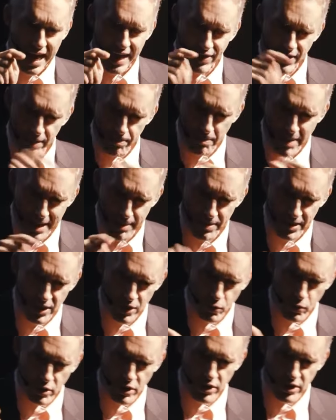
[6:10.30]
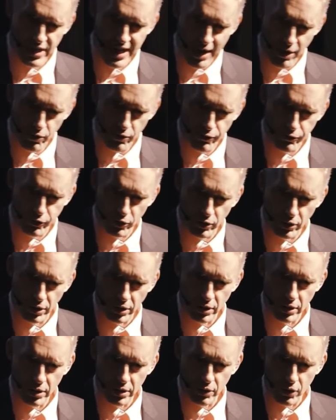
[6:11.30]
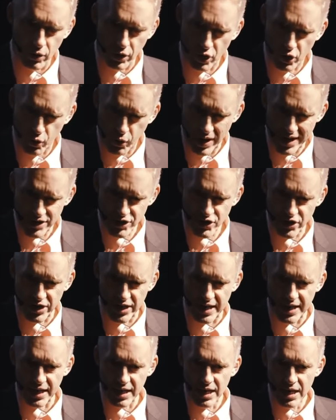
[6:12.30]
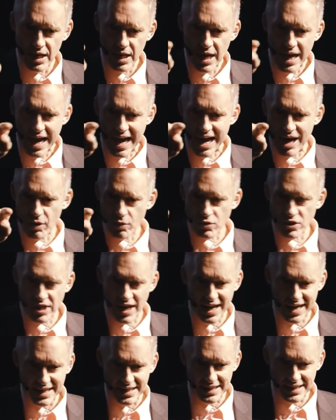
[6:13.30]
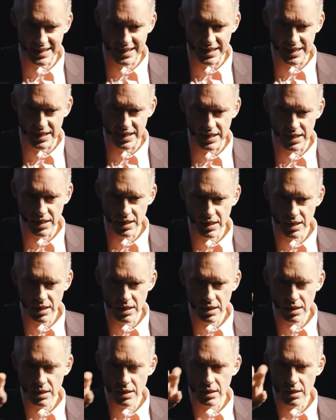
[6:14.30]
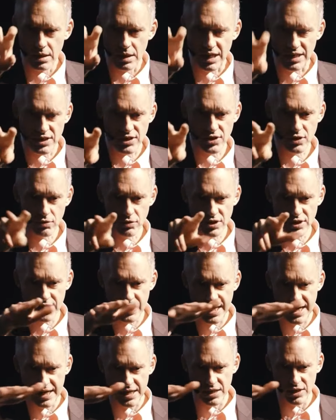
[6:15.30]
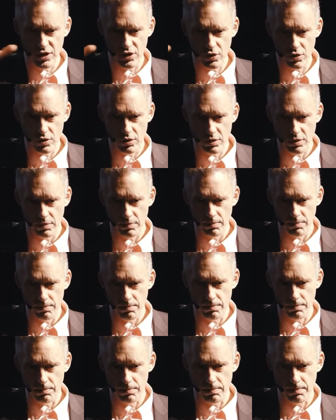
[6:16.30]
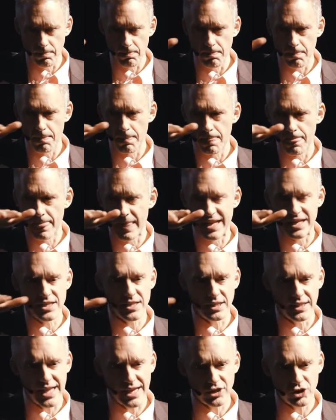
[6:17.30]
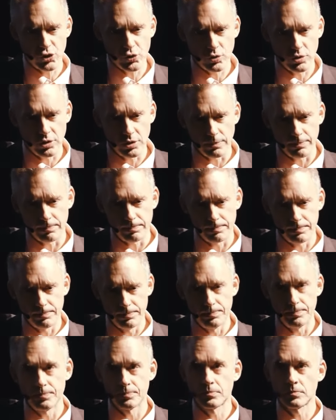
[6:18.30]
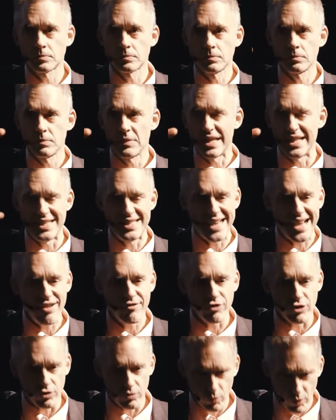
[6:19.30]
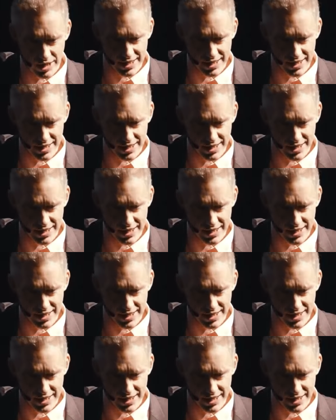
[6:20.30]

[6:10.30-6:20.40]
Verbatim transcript: and that maybe you were doubtful or questioning how tightly associated your intellectual endeavor